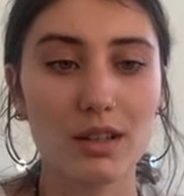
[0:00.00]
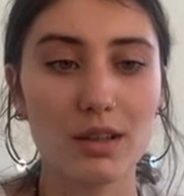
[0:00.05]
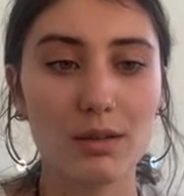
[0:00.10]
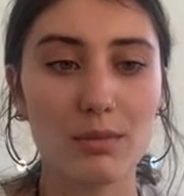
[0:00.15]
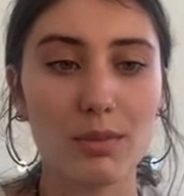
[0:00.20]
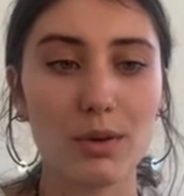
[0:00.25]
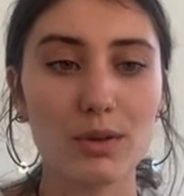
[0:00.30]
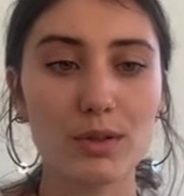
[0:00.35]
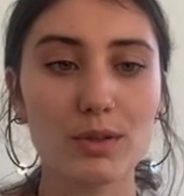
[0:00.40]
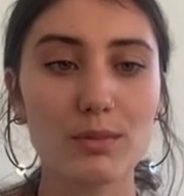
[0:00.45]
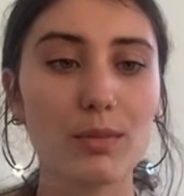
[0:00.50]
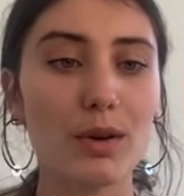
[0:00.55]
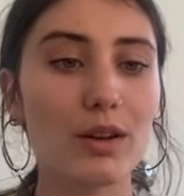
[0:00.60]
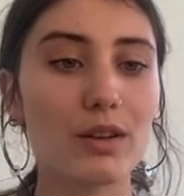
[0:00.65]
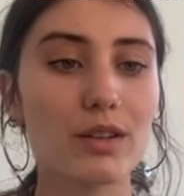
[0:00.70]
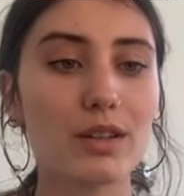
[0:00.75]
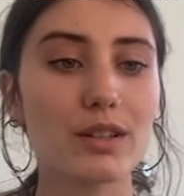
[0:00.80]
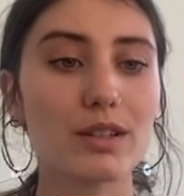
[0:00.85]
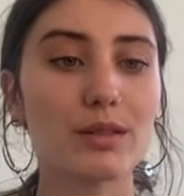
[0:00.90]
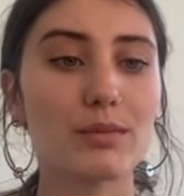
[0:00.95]

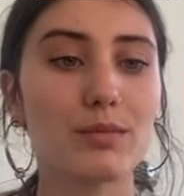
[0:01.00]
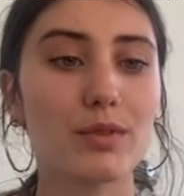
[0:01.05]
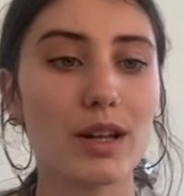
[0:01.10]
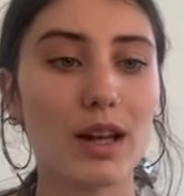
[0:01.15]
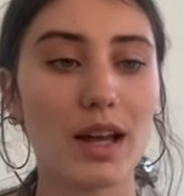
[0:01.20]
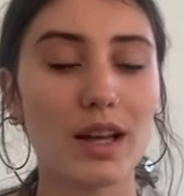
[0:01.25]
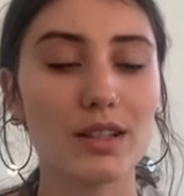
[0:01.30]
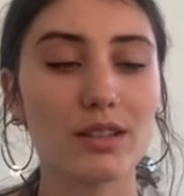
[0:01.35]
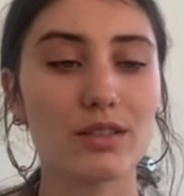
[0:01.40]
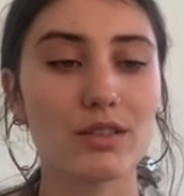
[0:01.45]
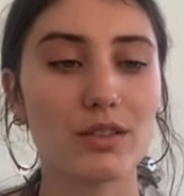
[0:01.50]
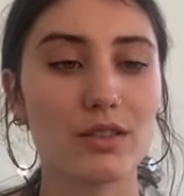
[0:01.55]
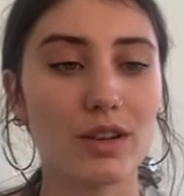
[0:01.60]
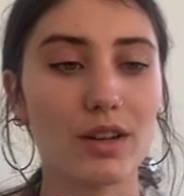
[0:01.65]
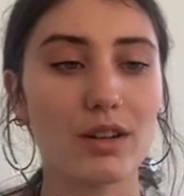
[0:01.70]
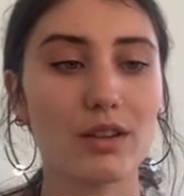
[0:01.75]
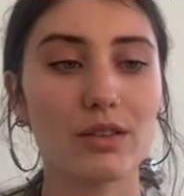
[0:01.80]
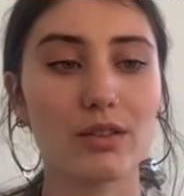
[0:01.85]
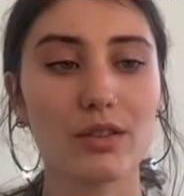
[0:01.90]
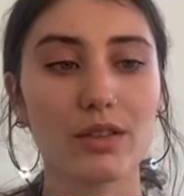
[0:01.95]
Postmodernism relies on
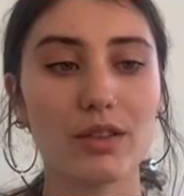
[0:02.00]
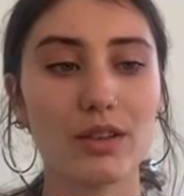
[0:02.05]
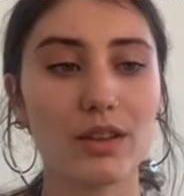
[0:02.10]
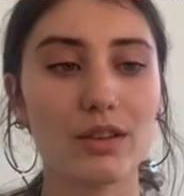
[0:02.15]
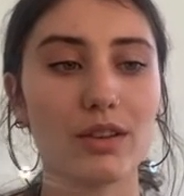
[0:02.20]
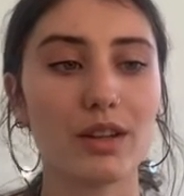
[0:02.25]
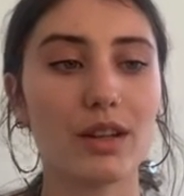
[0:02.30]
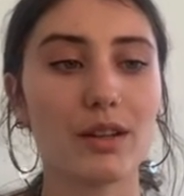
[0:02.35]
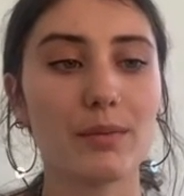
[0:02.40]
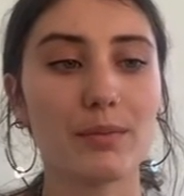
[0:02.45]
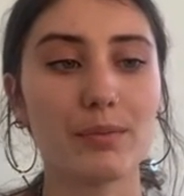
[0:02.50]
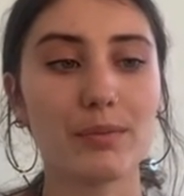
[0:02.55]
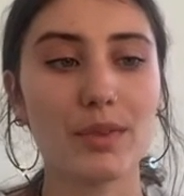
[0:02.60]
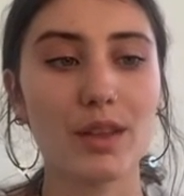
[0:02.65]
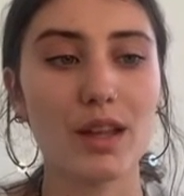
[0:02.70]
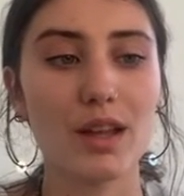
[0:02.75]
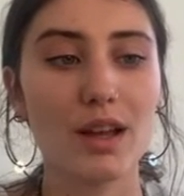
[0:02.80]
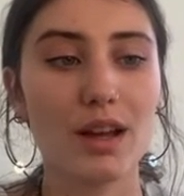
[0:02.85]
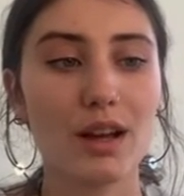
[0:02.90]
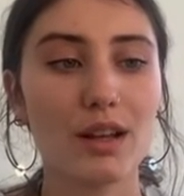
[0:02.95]
critical theory,
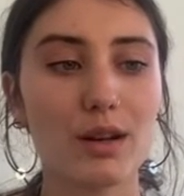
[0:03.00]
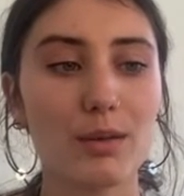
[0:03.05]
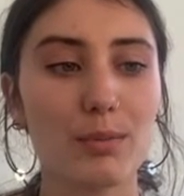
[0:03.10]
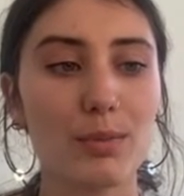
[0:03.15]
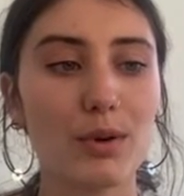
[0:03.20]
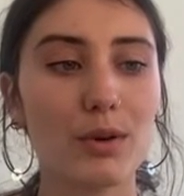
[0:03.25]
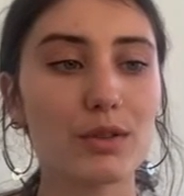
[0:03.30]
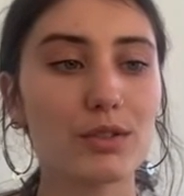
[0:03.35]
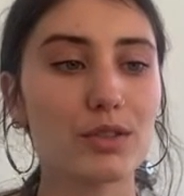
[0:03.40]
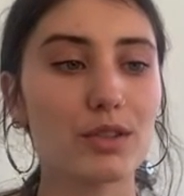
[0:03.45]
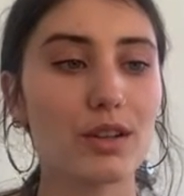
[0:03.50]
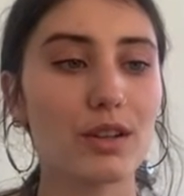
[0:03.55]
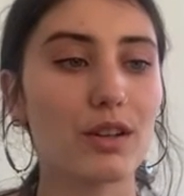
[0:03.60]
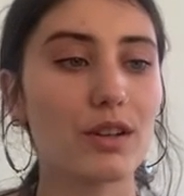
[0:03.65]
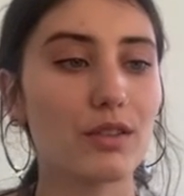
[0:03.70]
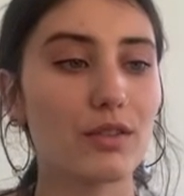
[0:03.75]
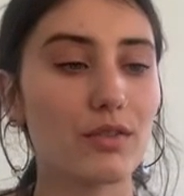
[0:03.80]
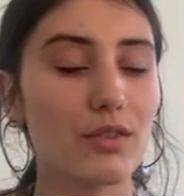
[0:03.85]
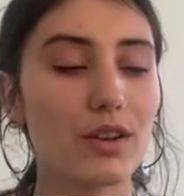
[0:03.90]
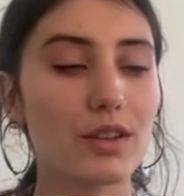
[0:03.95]
an approach that
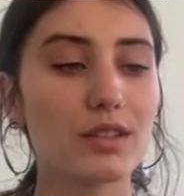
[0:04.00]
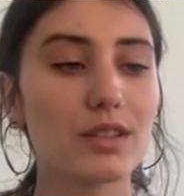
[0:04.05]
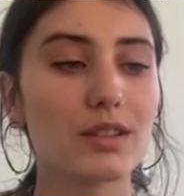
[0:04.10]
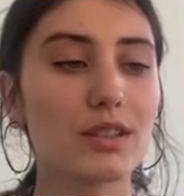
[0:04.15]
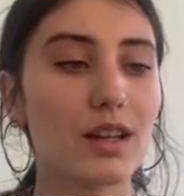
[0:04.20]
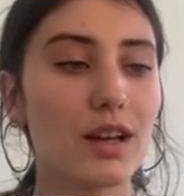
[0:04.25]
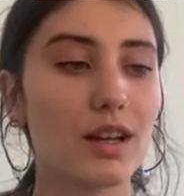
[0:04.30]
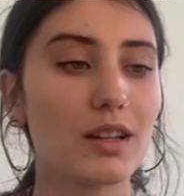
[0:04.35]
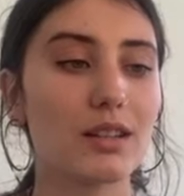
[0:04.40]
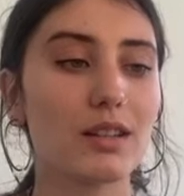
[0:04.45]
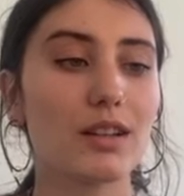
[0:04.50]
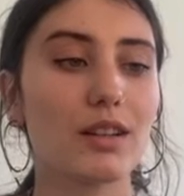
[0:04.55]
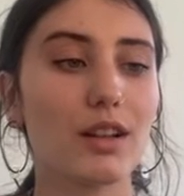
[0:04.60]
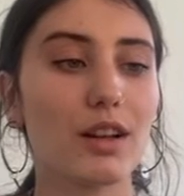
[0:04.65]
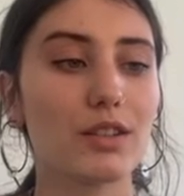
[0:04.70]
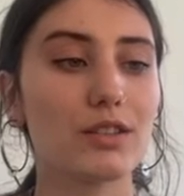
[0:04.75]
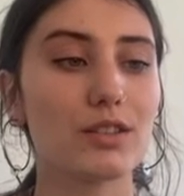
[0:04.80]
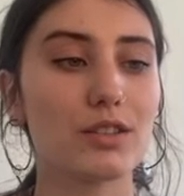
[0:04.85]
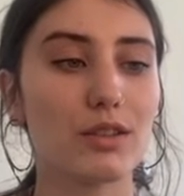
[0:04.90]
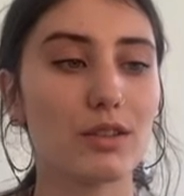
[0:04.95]
confronts the
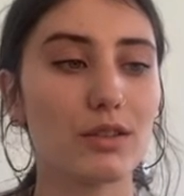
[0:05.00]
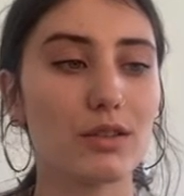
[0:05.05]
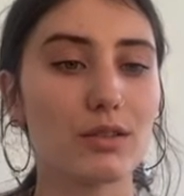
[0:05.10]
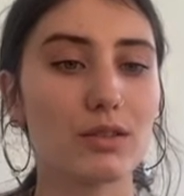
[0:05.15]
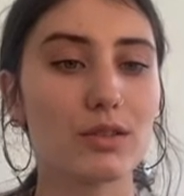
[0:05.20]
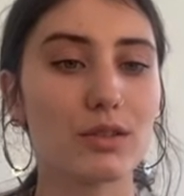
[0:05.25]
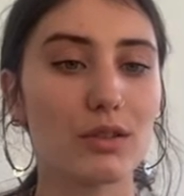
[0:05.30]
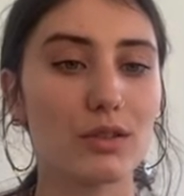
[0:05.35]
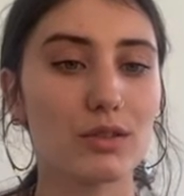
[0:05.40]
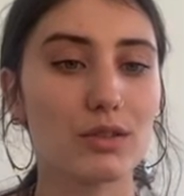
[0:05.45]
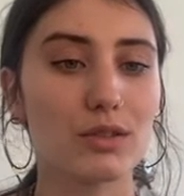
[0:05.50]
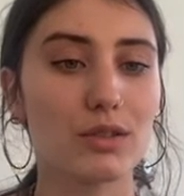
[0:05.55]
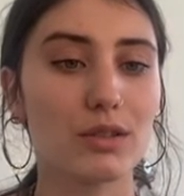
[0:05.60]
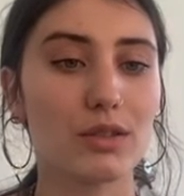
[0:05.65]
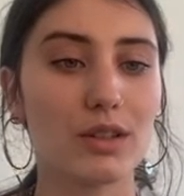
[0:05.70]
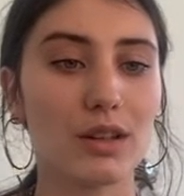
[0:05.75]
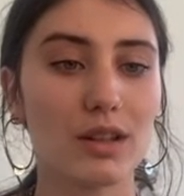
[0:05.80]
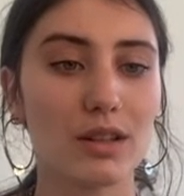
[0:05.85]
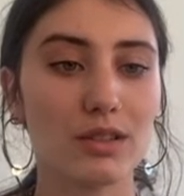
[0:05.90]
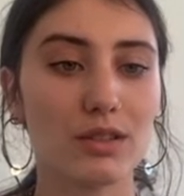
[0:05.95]
ideological, social,
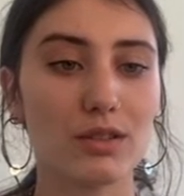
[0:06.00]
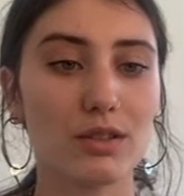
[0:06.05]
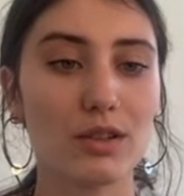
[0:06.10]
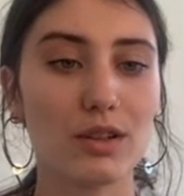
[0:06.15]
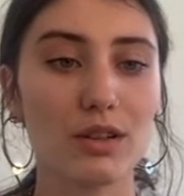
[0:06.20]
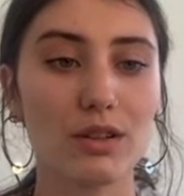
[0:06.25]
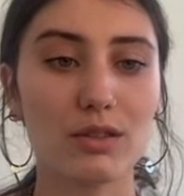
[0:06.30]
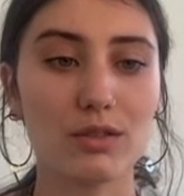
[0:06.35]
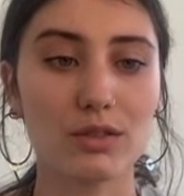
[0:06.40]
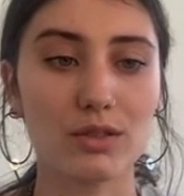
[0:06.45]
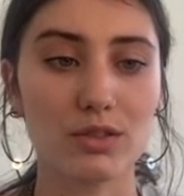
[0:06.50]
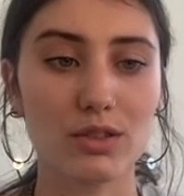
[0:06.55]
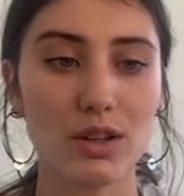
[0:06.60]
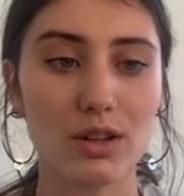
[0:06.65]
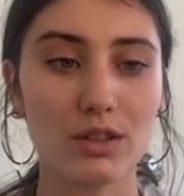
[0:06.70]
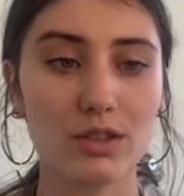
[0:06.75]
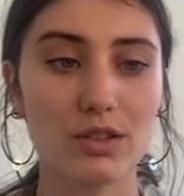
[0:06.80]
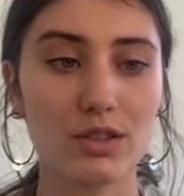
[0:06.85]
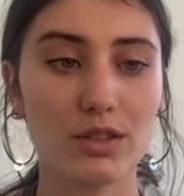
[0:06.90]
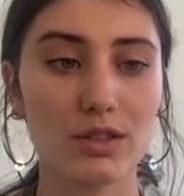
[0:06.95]
and historical
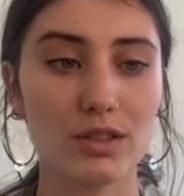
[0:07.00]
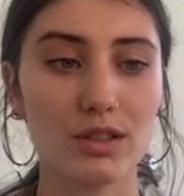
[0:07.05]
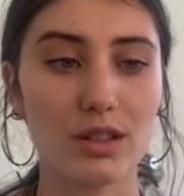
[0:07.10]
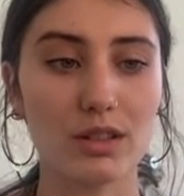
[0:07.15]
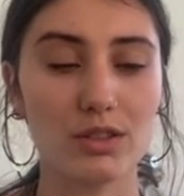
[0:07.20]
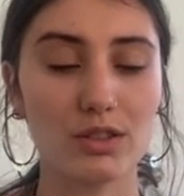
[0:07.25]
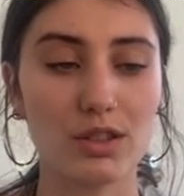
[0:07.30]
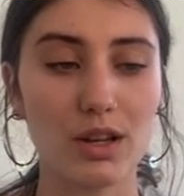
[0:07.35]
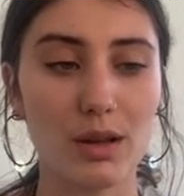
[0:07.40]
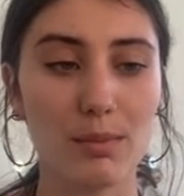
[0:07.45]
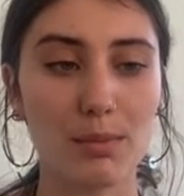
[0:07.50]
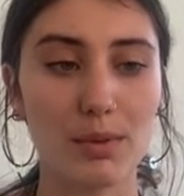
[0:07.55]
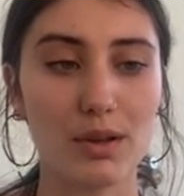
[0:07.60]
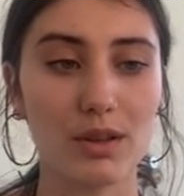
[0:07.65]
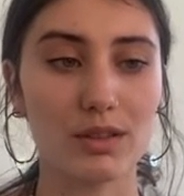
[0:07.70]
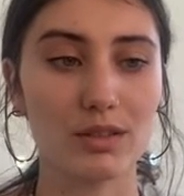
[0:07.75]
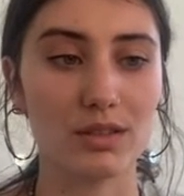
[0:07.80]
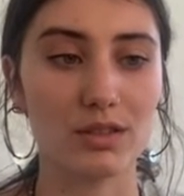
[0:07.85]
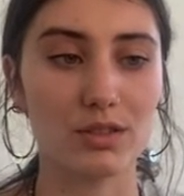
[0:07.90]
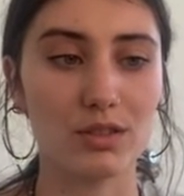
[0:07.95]
structures that shape and
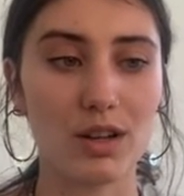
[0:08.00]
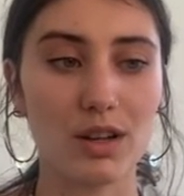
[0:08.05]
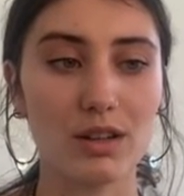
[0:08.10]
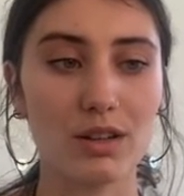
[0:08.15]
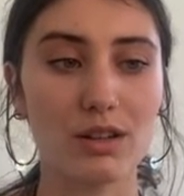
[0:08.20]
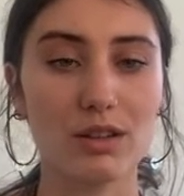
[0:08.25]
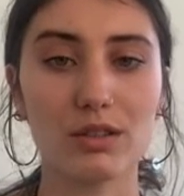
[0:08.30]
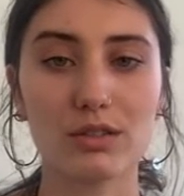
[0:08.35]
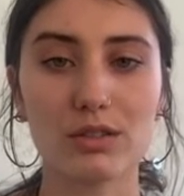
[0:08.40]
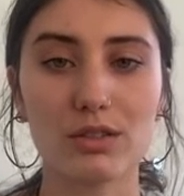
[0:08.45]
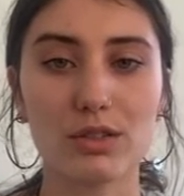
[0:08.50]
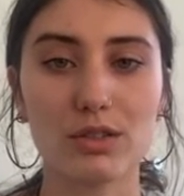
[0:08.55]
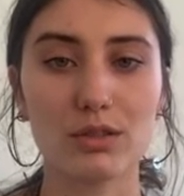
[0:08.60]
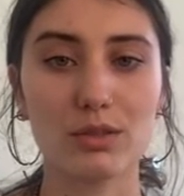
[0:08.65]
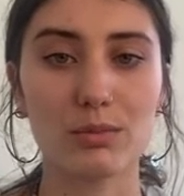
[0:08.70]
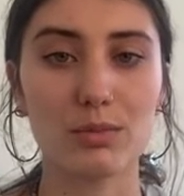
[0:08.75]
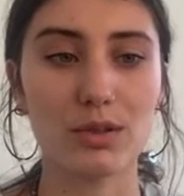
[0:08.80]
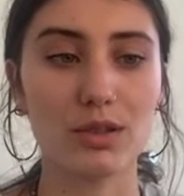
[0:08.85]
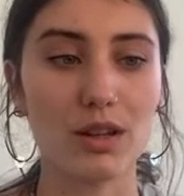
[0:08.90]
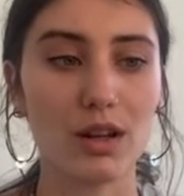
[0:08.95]
constrain cultural
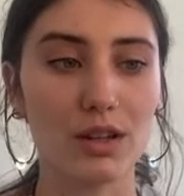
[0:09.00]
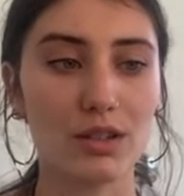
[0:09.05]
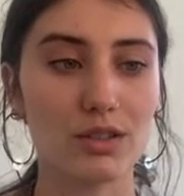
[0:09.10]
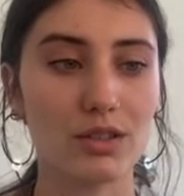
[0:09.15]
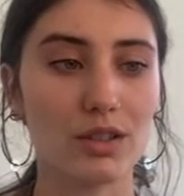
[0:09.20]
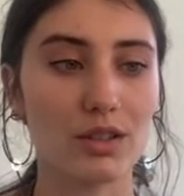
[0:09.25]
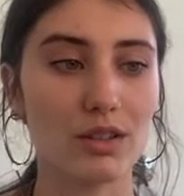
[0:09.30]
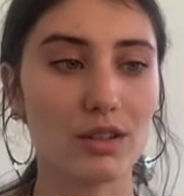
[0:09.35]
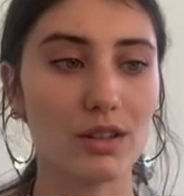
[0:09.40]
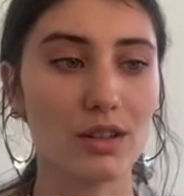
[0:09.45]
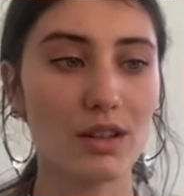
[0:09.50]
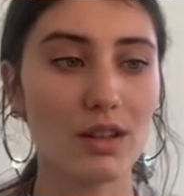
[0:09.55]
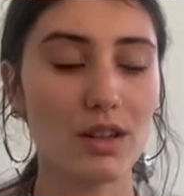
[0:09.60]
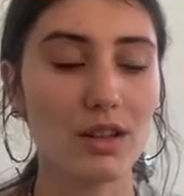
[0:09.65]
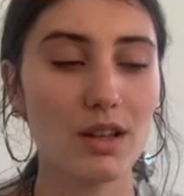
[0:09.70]
production.